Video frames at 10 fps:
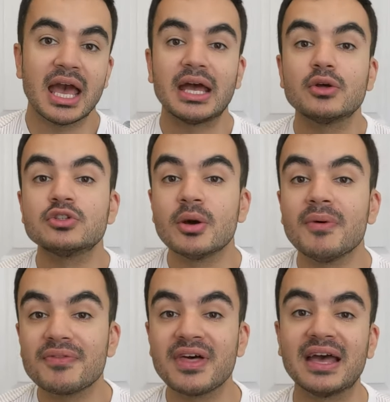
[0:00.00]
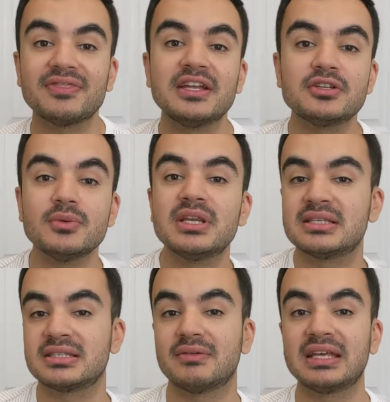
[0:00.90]
And on top of that, they don't
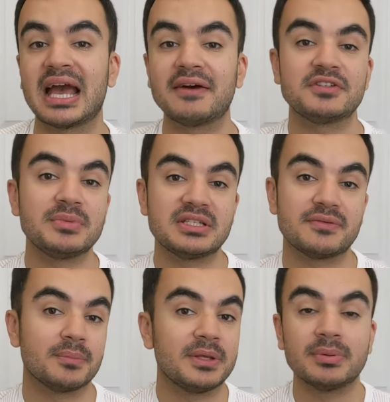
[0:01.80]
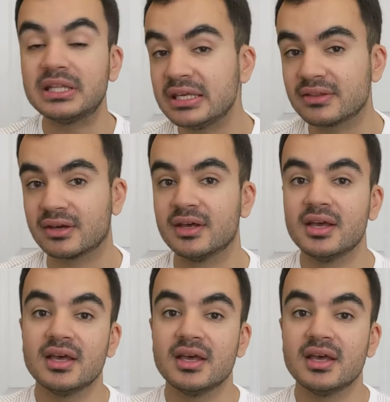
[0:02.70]
necessarily have to be different people either.